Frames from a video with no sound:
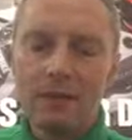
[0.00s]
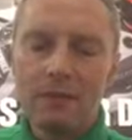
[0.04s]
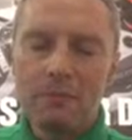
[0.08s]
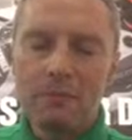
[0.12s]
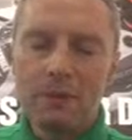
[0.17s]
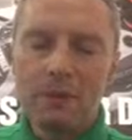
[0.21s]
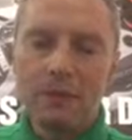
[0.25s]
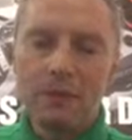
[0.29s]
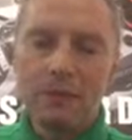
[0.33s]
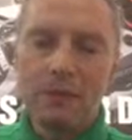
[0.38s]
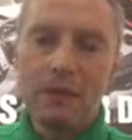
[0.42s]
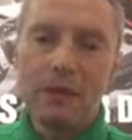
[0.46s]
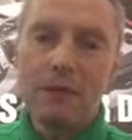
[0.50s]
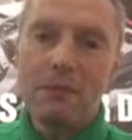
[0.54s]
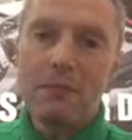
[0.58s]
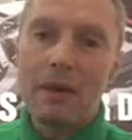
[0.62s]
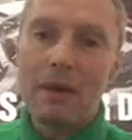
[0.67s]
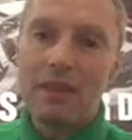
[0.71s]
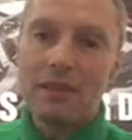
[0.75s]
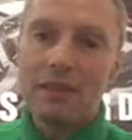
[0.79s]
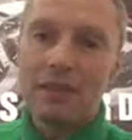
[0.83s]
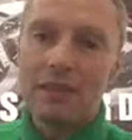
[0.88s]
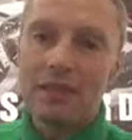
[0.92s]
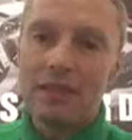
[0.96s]
people being
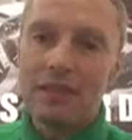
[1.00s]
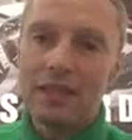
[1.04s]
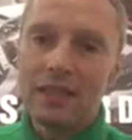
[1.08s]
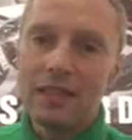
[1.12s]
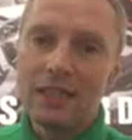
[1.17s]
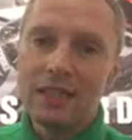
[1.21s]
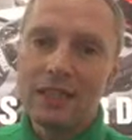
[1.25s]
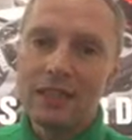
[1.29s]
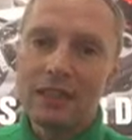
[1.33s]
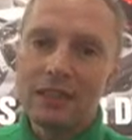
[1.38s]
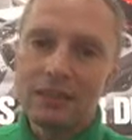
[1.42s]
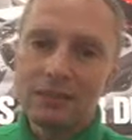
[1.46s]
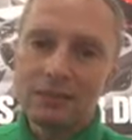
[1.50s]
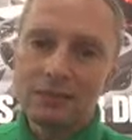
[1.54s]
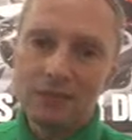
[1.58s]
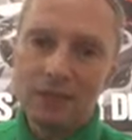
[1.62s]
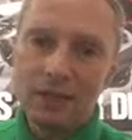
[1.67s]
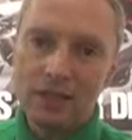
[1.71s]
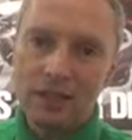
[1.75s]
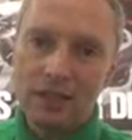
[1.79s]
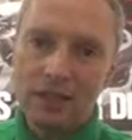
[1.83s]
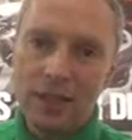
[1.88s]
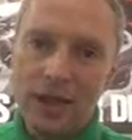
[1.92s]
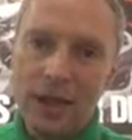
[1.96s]
met at the
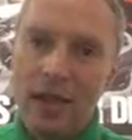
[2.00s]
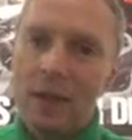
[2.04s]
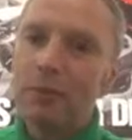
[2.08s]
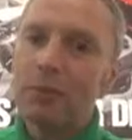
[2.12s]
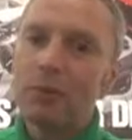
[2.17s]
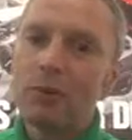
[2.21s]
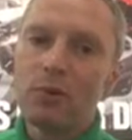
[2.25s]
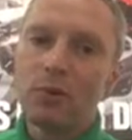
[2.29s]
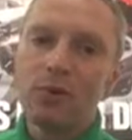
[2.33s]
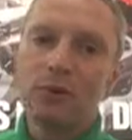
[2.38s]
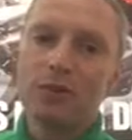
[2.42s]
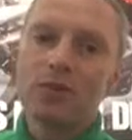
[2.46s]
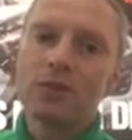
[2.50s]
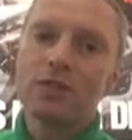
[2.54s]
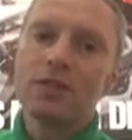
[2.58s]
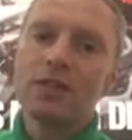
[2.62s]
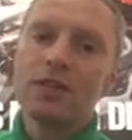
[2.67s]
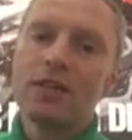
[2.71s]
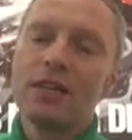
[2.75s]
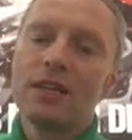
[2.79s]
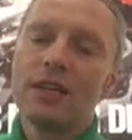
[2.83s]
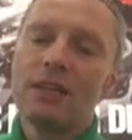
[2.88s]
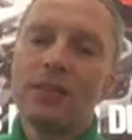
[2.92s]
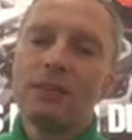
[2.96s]
airports,
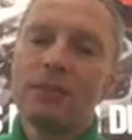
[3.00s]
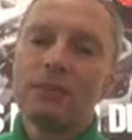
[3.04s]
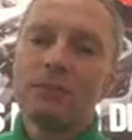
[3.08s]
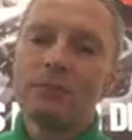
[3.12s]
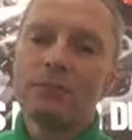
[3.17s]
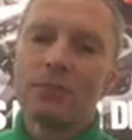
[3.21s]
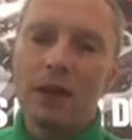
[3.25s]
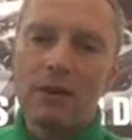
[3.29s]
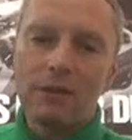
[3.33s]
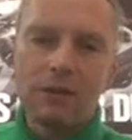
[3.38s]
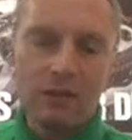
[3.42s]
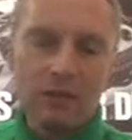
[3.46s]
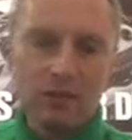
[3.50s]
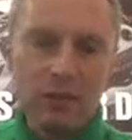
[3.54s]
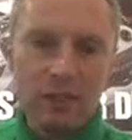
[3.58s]
private